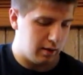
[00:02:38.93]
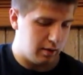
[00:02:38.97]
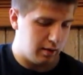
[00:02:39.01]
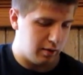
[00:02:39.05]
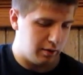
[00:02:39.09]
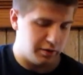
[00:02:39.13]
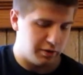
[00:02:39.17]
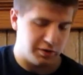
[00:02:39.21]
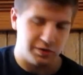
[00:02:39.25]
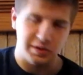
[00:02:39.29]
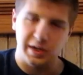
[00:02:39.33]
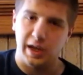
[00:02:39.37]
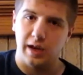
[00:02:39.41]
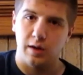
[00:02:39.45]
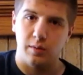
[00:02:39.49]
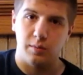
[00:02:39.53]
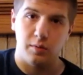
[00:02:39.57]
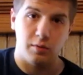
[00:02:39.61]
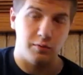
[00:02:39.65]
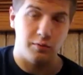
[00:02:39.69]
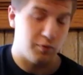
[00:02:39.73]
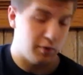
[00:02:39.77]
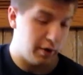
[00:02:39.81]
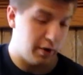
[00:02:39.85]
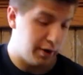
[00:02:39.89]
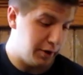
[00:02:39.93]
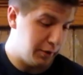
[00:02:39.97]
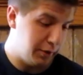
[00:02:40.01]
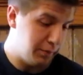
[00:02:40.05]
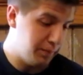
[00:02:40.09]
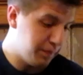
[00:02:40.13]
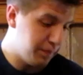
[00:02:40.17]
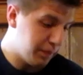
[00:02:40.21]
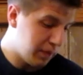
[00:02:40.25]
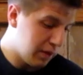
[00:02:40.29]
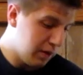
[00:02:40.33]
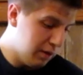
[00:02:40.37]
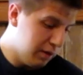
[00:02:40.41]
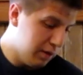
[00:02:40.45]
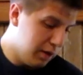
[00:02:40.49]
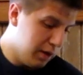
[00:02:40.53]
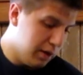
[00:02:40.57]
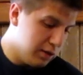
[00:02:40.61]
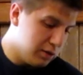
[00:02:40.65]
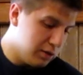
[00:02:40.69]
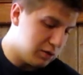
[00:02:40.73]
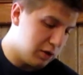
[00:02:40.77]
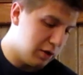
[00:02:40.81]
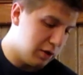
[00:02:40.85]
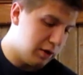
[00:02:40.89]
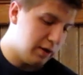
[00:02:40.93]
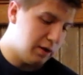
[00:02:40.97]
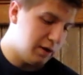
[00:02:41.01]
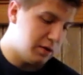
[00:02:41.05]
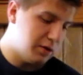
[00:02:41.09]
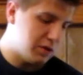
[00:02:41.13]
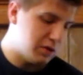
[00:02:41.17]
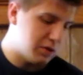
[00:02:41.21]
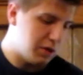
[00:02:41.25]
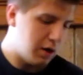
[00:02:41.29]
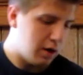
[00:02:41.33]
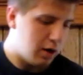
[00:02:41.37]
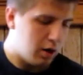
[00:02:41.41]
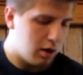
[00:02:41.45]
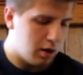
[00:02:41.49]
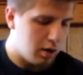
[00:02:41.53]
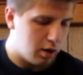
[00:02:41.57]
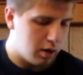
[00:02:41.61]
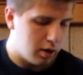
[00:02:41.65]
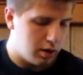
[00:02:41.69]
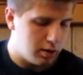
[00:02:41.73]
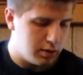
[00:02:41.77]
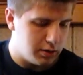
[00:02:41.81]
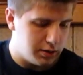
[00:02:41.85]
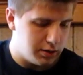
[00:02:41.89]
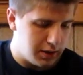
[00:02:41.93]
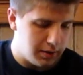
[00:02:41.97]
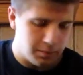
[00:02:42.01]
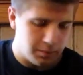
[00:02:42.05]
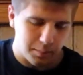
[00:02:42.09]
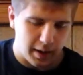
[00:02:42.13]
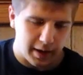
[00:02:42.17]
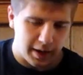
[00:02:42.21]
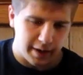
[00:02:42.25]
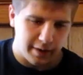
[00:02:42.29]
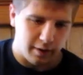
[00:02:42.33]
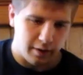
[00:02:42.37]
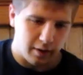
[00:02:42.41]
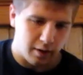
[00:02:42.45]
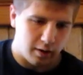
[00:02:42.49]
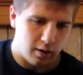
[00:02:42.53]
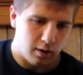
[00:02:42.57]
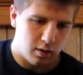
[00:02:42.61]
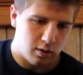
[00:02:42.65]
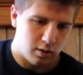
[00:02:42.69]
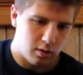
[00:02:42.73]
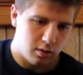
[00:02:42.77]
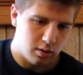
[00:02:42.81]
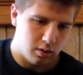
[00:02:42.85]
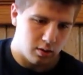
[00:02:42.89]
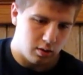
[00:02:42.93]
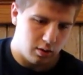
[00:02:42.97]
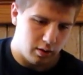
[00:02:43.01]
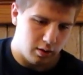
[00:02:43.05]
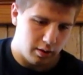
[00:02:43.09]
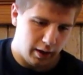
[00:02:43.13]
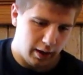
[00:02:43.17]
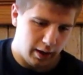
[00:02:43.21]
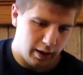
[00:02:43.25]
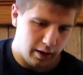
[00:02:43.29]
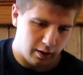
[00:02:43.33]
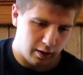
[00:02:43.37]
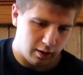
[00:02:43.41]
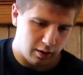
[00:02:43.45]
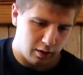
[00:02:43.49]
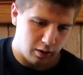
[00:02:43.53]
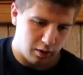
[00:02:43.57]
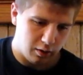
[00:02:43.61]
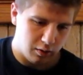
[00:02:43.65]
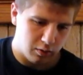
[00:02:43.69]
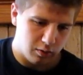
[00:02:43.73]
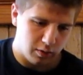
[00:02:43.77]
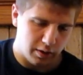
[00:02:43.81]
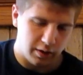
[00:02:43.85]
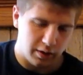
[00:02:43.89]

understandable for you. So you're going to start on D minor, and it goes.